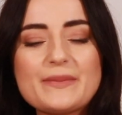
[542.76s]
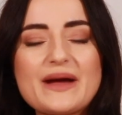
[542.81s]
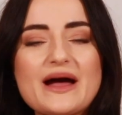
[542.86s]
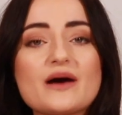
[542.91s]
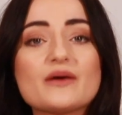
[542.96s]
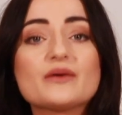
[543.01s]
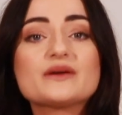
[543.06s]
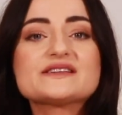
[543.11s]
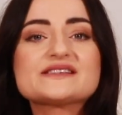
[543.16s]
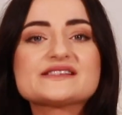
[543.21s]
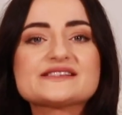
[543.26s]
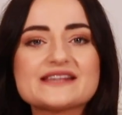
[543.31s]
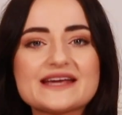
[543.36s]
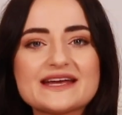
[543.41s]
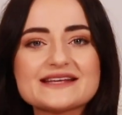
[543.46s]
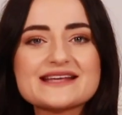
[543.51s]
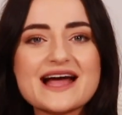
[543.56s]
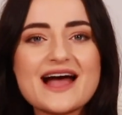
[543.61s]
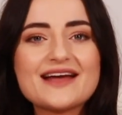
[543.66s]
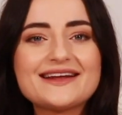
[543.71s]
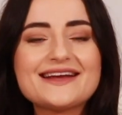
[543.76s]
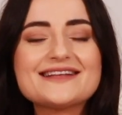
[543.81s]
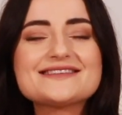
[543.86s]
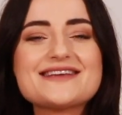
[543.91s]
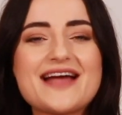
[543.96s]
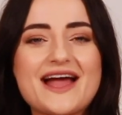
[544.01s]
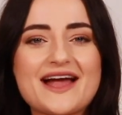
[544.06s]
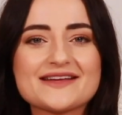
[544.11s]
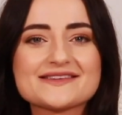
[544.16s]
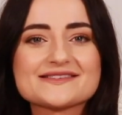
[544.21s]
about sitting down at a
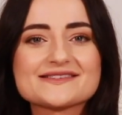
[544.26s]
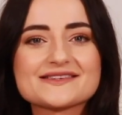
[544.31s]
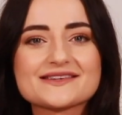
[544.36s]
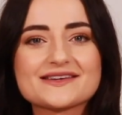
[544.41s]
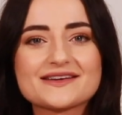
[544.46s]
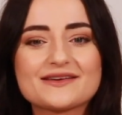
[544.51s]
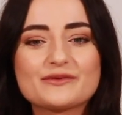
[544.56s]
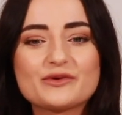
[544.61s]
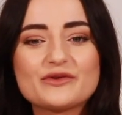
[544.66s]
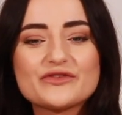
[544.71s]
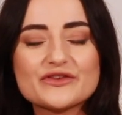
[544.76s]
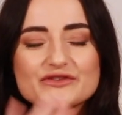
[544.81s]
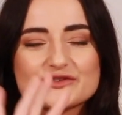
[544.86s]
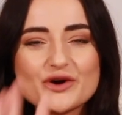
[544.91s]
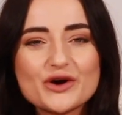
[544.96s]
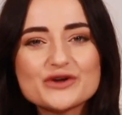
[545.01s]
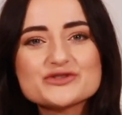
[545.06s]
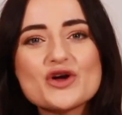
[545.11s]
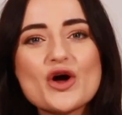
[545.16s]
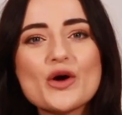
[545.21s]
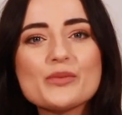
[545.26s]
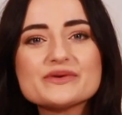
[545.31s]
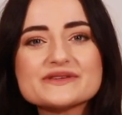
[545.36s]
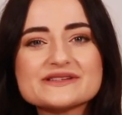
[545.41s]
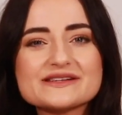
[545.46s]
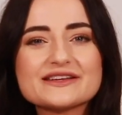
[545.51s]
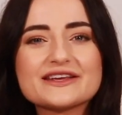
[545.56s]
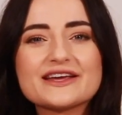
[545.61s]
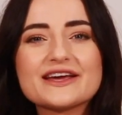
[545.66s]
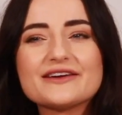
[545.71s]
desk with the doctor
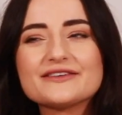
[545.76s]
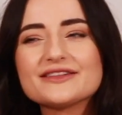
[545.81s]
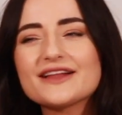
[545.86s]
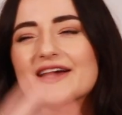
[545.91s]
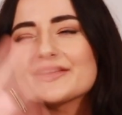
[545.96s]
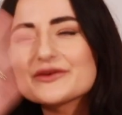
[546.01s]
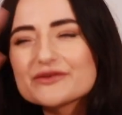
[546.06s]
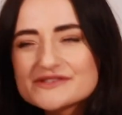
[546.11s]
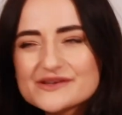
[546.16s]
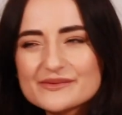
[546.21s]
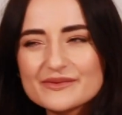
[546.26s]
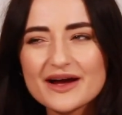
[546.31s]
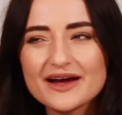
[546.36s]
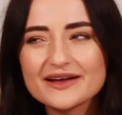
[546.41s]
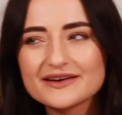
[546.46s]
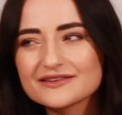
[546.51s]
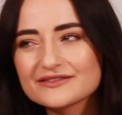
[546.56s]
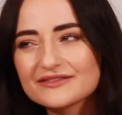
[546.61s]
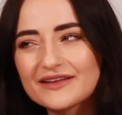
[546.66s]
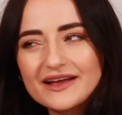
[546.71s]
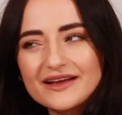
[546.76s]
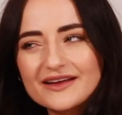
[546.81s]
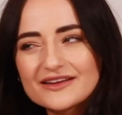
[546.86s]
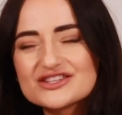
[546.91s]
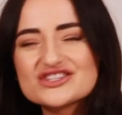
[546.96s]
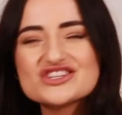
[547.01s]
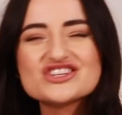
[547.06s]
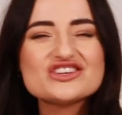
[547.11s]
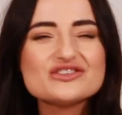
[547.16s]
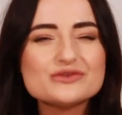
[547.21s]
opposite you, like you're some kind of like
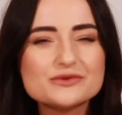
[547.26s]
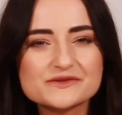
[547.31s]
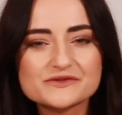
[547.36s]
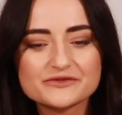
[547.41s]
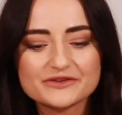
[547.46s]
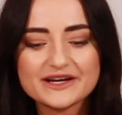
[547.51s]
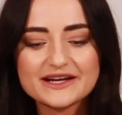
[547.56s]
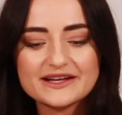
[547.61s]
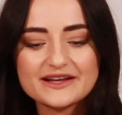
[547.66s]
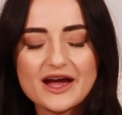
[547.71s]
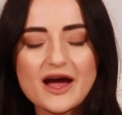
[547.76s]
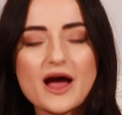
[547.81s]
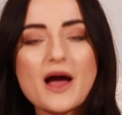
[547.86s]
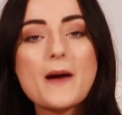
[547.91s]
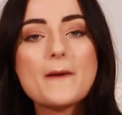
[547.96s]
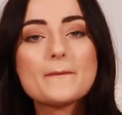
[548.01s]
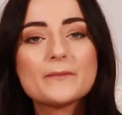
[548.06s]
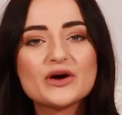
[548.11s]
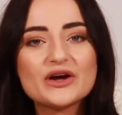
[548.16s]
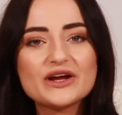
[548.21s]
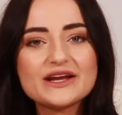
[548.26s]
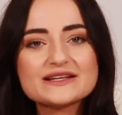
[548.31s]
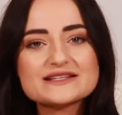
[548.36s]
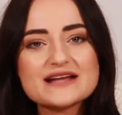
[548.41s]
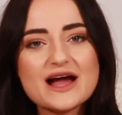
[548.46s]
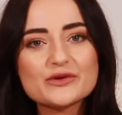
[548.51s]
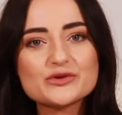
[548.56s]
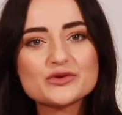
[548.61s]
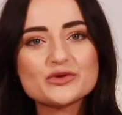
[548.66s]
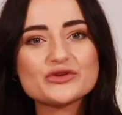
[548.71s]
news reader, putting
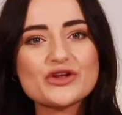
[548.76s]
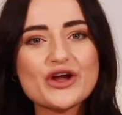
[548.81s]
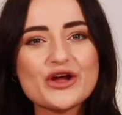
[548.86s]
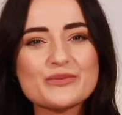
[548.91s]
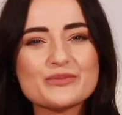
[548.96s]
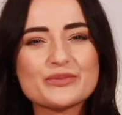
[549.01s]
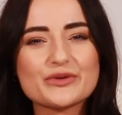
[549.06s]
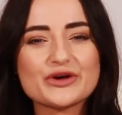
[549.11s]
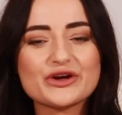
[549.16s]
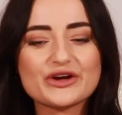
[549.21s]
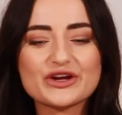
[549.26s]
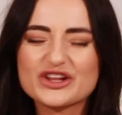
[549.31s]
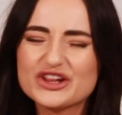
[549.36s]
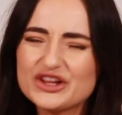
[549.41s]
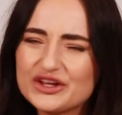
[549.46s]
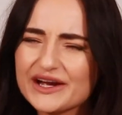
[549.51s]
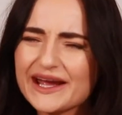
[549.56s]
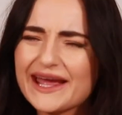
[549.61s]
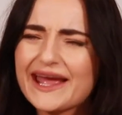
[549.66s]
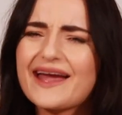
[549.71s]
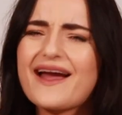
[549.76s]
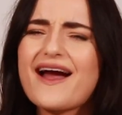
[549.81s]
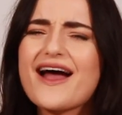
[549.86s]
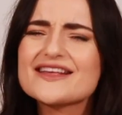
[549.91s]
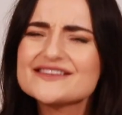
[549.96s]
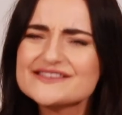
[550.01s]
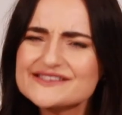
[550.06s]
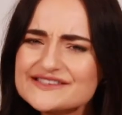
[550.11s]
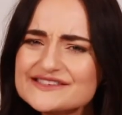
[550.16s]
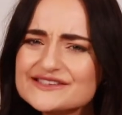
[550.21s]
down your notebook, looking
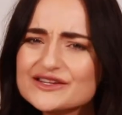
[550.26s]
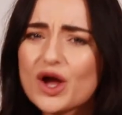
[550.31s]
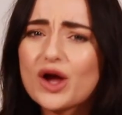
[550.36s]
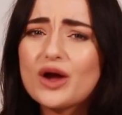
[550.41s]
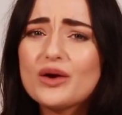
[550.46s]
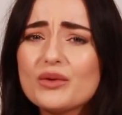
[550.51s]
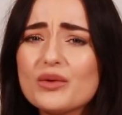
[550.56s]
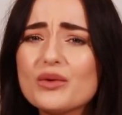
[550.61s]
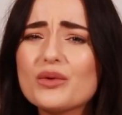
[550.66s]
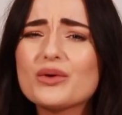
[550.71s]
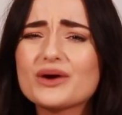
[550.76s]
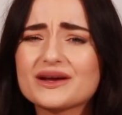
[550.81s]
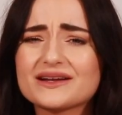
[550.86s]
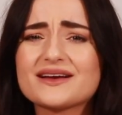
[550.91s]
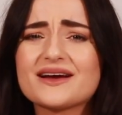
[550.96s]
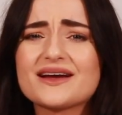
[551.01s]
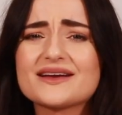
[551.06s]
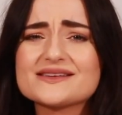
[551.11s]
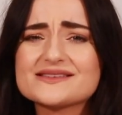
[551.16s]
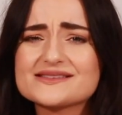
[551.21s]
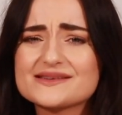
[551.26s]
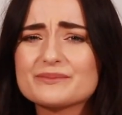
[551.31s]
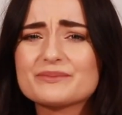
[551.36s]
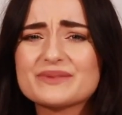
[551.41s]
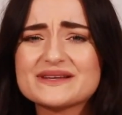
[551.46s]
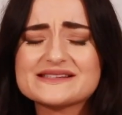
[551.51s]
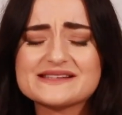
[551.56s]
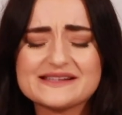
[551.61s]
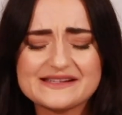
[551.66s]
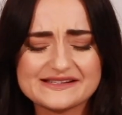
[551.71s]
so organized and
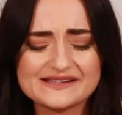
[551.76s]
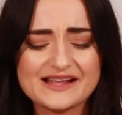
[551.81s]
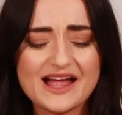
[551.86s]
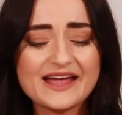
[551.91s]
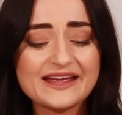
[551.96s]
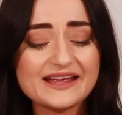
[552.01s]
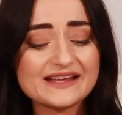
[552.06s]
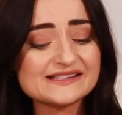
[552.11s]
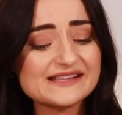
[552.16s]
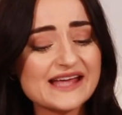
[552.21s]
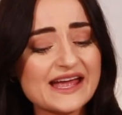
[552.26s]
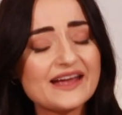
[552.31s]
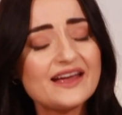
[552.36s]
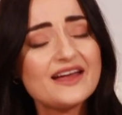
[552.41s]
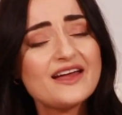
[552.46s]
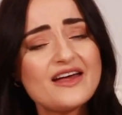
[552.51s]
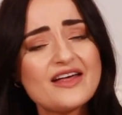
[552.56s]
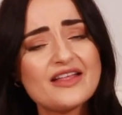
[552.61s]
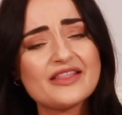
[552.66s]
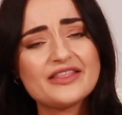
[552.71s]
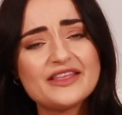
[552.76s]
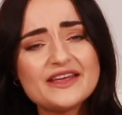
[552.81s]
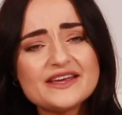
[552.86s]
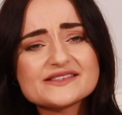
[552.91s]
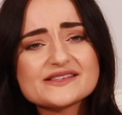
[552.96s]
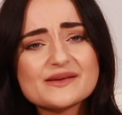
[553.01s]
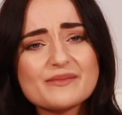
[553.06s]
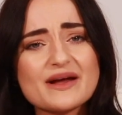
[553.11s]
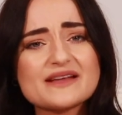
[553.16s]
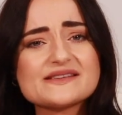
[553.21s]
businesslike and saying,
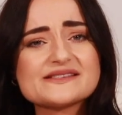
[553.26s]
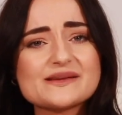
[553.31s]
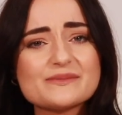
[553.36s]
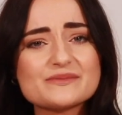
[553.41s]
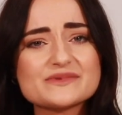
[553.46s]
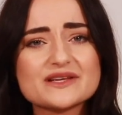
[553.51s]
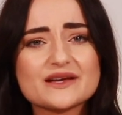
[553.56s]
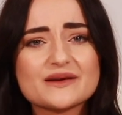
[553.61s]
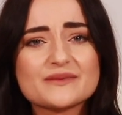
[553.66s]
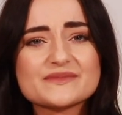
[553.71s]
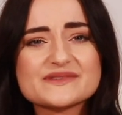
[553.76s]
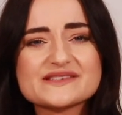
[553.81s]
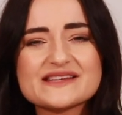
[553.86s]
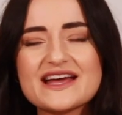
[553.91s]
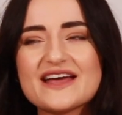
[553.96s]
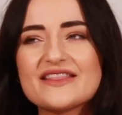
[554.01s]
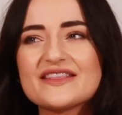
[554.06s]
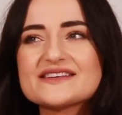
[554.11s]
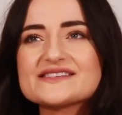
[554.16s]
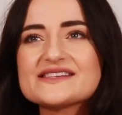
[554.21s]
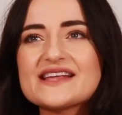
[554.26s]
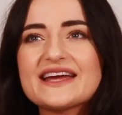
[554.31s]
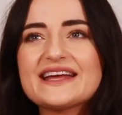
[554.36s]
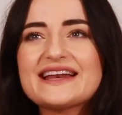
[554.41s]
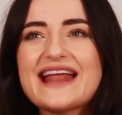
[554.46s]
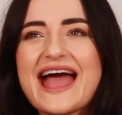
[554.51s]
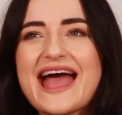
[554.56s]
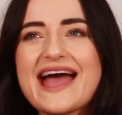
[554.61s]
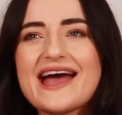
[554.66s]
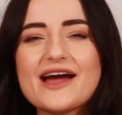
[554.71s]
these are my symptoms. There's like
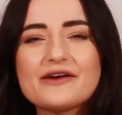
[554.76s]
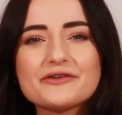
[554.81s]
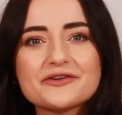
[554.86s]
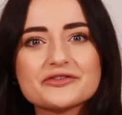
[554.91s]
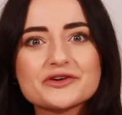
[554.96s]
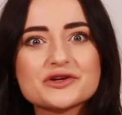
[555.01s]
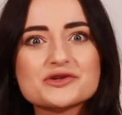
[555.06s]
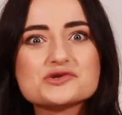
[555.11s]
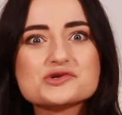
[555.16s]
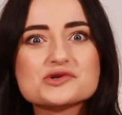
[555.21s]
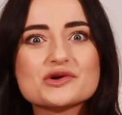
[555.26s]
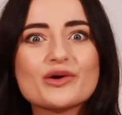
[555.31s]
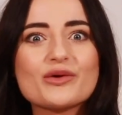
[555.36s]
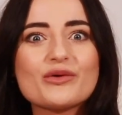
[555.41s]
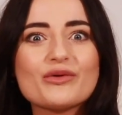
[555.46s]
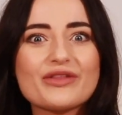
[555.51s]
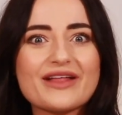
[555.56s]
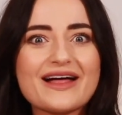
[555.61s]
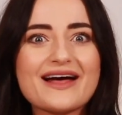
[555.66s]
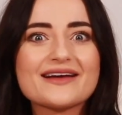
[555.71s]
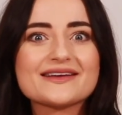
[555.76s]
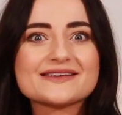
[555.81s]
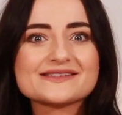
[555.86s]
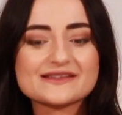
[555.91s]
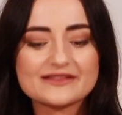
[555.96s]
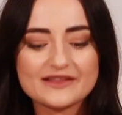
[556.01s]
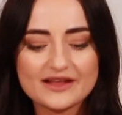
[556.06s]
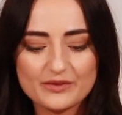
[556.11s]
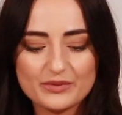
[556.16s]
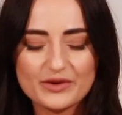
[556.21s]
an air of control there,
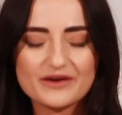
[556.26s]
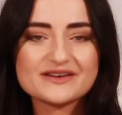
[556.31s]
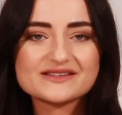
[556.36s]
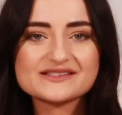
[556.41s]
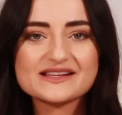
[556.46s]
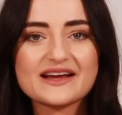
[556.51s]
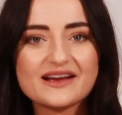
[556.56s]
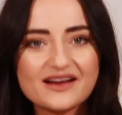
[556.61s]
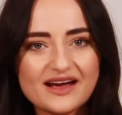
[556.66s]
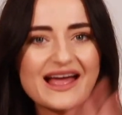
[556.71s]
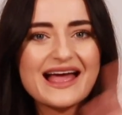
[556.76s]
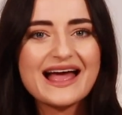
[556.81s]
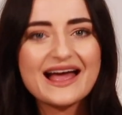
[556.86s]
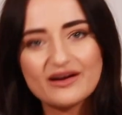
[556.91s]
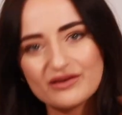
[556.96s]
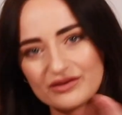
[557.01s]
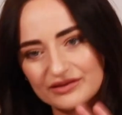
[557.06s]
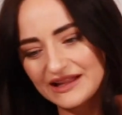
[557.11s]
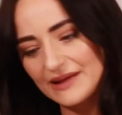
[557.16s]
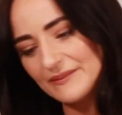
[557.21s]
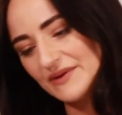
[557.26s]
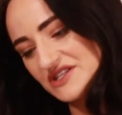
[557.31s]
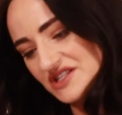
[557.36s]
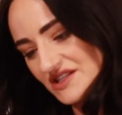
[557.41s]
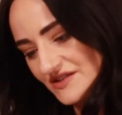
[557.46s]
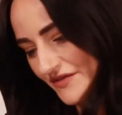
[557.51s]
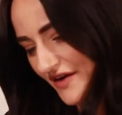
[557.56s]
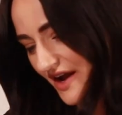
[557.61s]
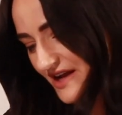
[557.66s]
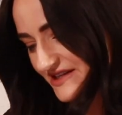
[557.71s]
isn't there? Whereas like, hang on, let me
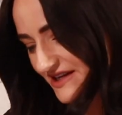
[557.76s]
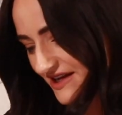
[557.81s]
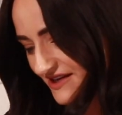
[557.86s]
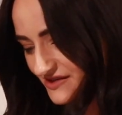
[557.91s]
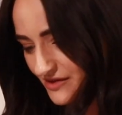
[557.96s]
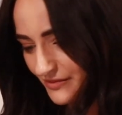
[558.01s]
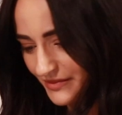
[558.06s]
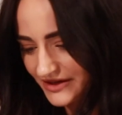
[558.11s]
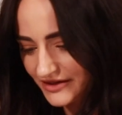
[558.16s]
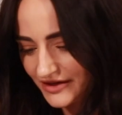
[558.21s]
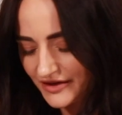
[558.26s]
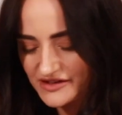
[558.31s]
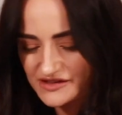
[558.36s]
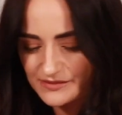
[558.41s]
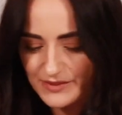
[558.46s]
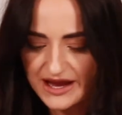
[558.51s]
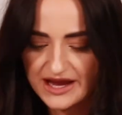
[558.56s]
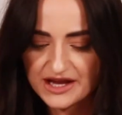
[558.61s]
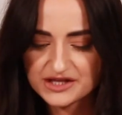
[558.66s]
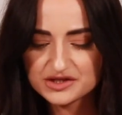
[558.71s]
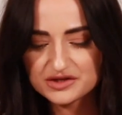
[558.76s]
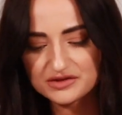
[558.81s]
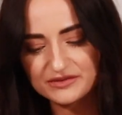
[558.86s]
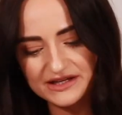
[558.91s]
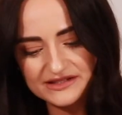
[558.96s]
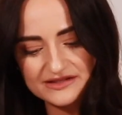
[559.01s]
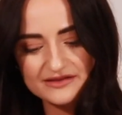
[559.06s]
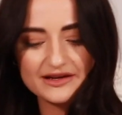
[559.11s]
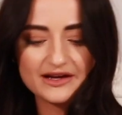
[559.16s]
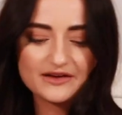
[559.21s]
just find it, it's on my notes page. Oh,
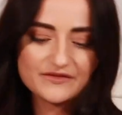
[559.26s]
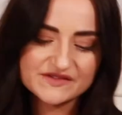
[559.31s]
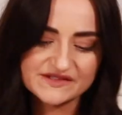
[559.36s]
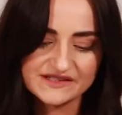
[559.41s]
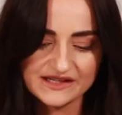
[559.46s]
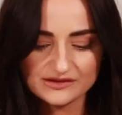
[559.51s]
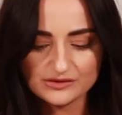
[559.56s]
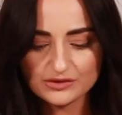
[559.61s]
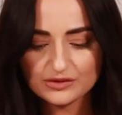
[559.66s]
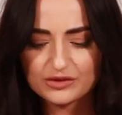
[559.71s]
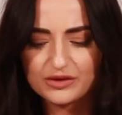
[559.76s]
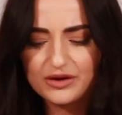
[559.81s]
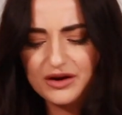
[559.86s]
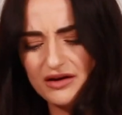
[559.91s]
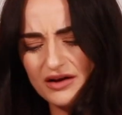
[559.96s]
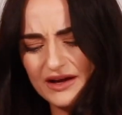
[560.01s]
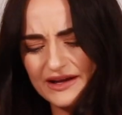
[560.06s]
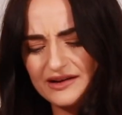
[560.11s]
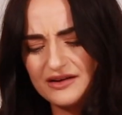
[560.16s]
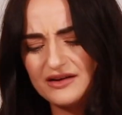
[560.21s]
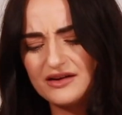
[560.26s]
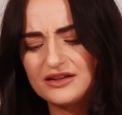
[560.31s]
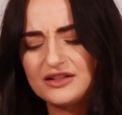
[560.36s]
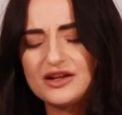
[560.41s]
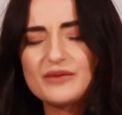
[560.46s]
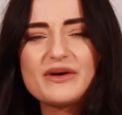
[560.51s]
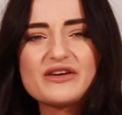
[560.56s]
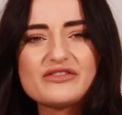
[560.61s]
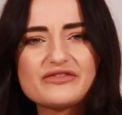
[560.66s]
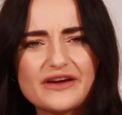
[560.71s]
I don't have signal, or oh, I can't
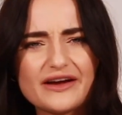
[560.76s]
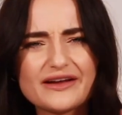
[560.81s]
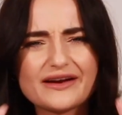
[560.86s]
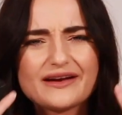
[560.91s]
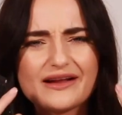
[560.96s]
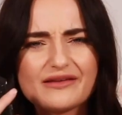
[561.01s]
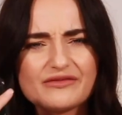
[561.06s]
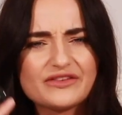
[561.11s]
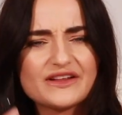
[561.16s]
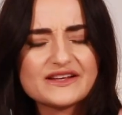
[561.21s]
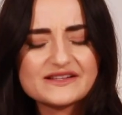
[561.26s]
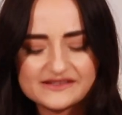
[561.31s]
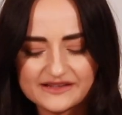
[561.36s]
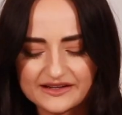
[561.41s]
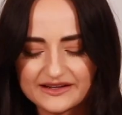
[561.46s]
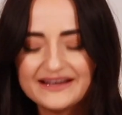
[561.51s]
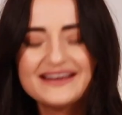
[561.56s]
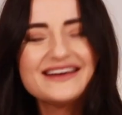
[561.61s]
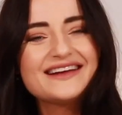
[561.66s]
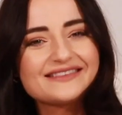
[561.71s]
unlock my phone and I'm flustered.